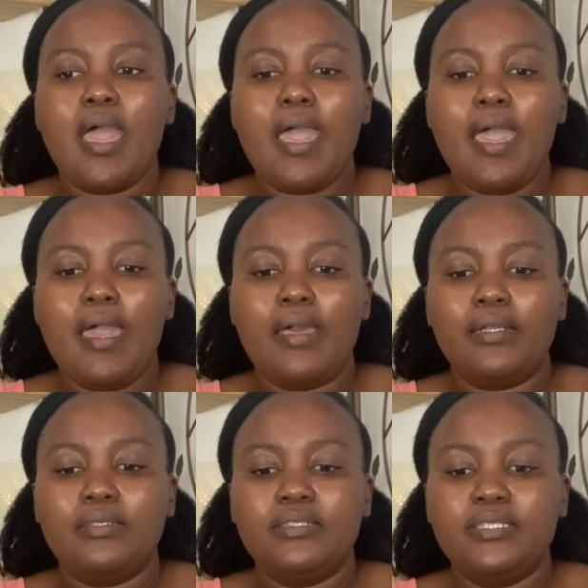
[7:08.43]

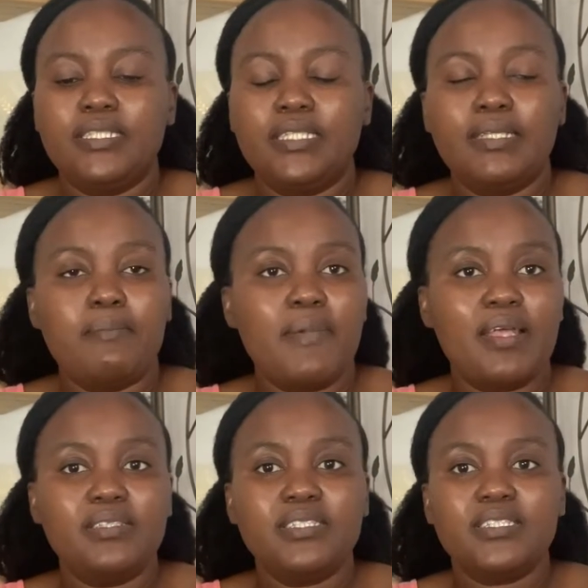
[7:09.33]
And the
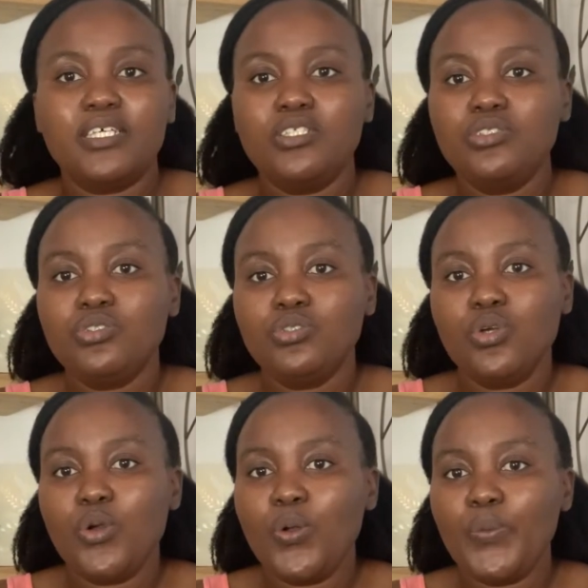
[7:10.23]
man said,
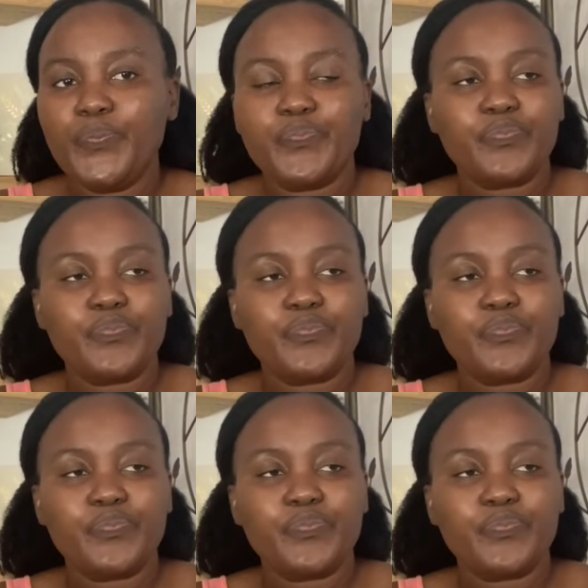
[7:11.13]
no,